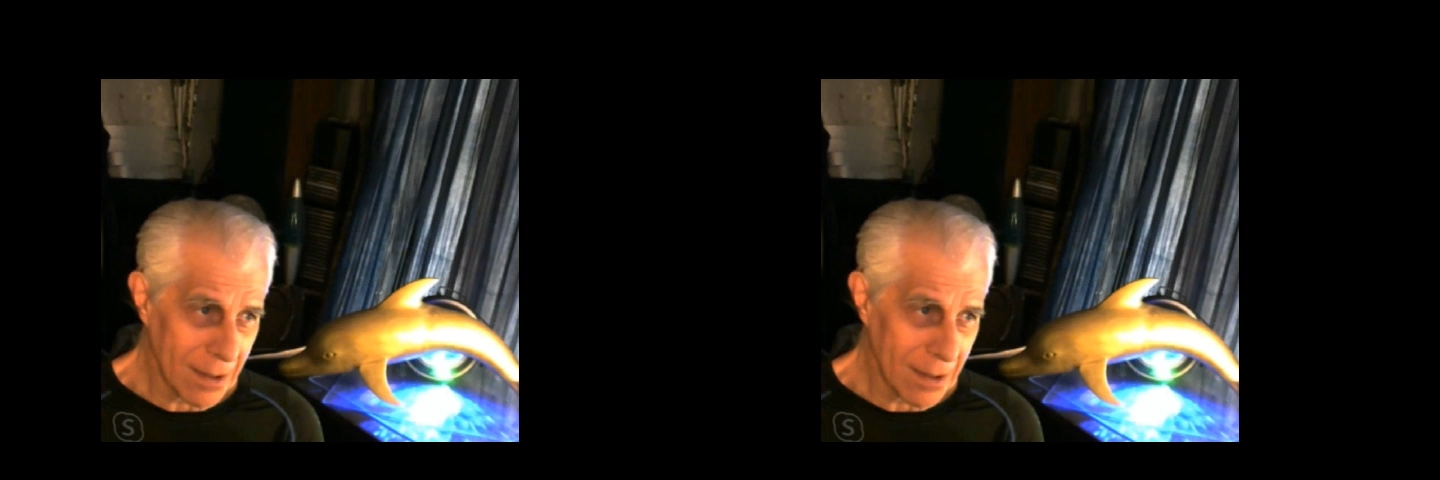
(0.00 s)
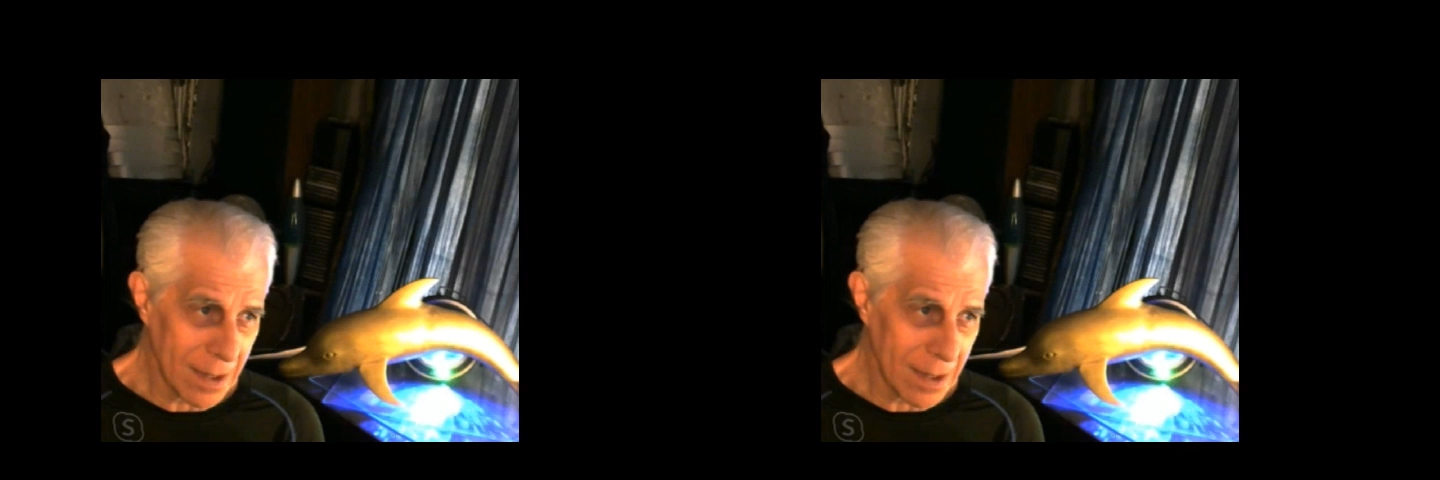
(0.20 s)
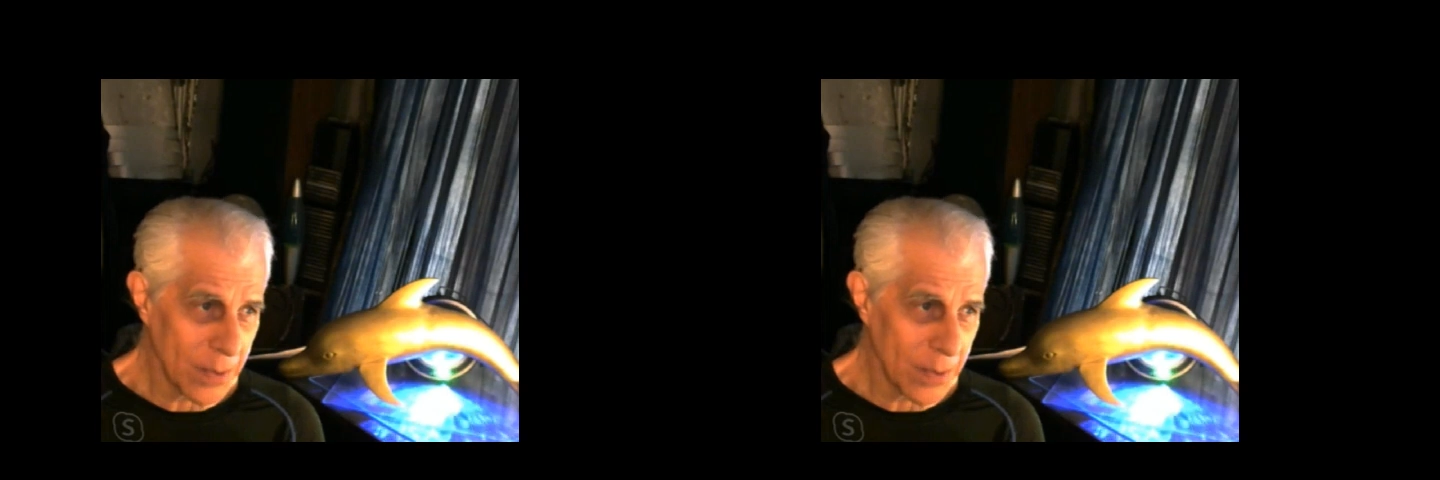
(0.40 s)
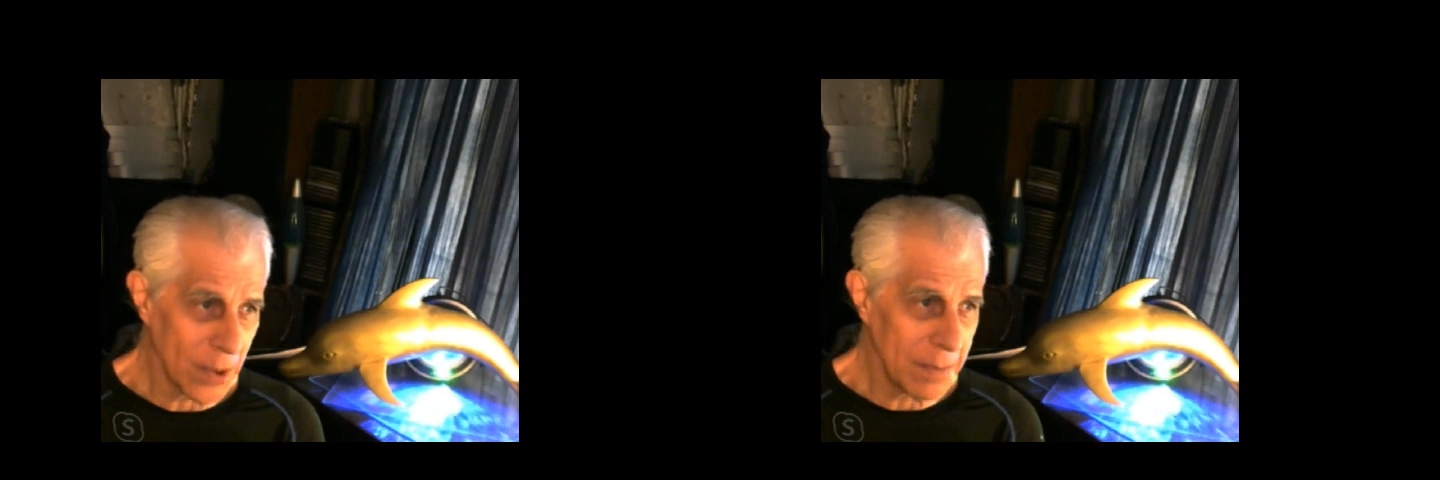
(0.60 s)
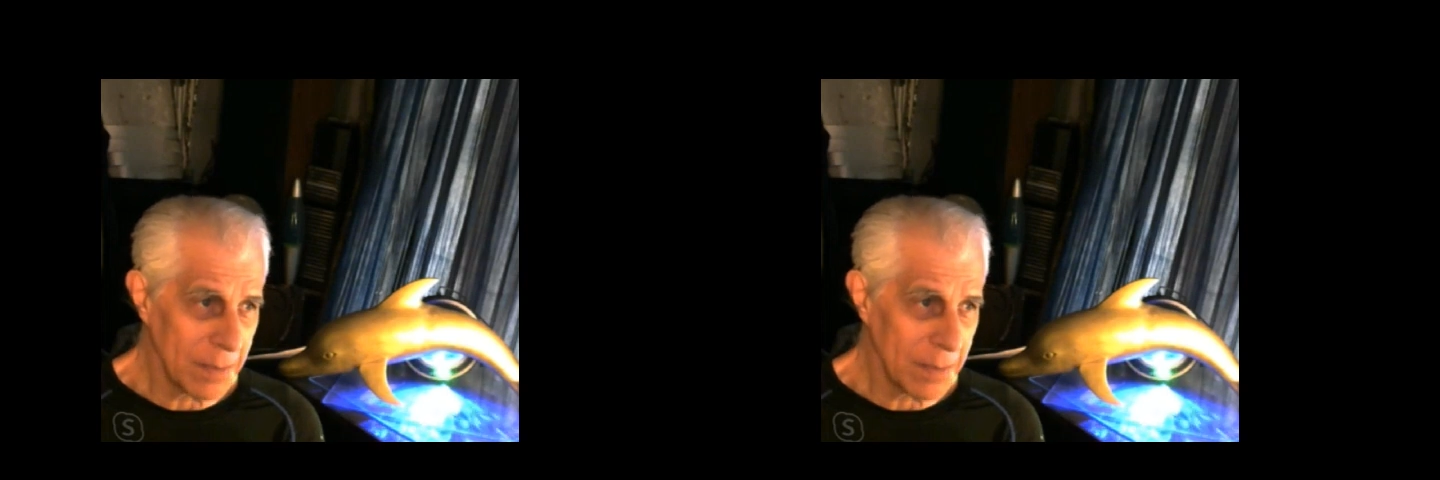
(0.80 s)
this program
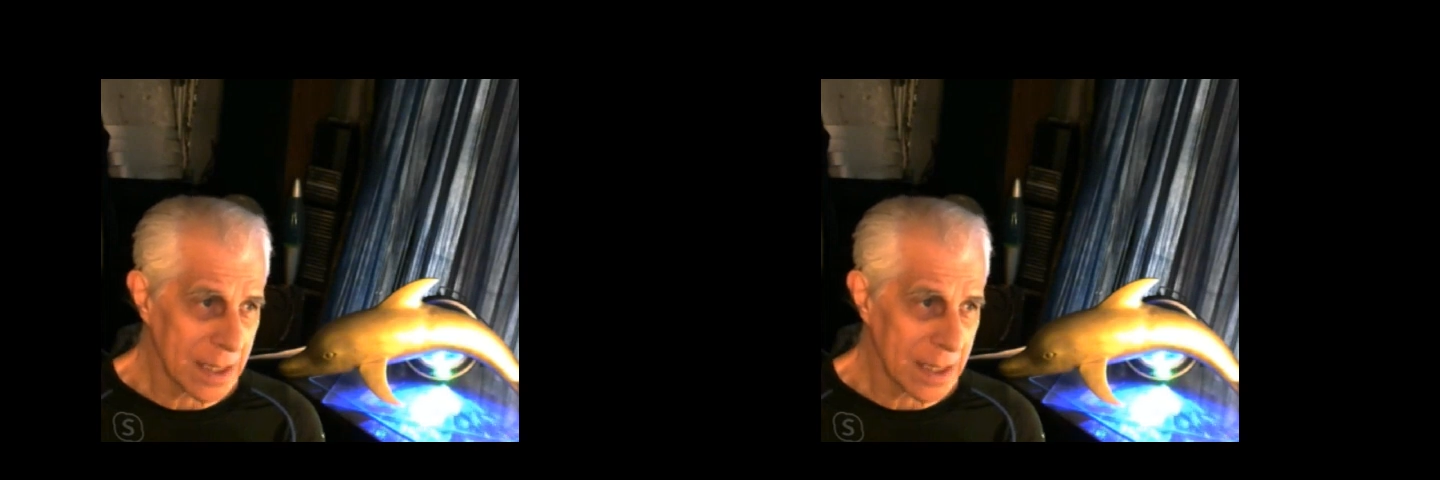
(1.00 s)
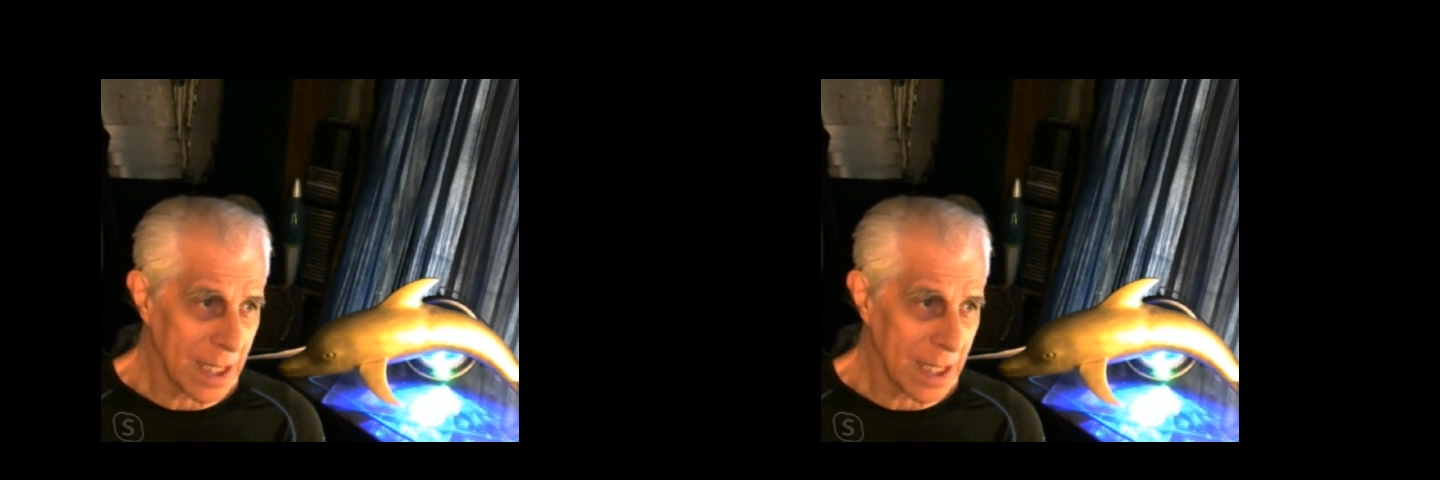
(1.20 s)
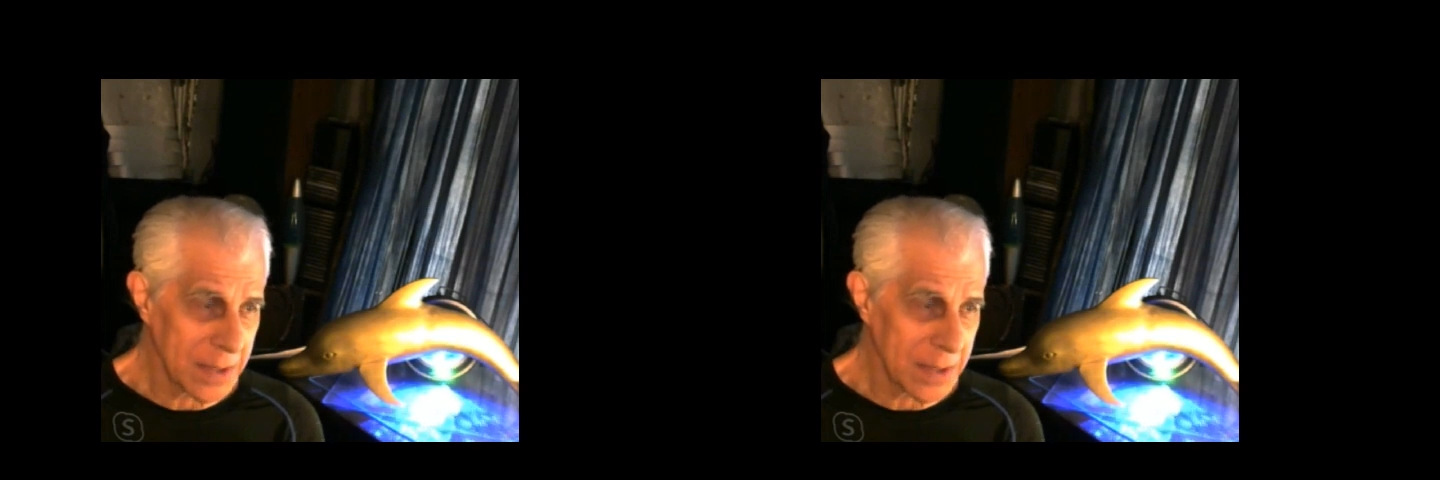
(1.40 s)
many times,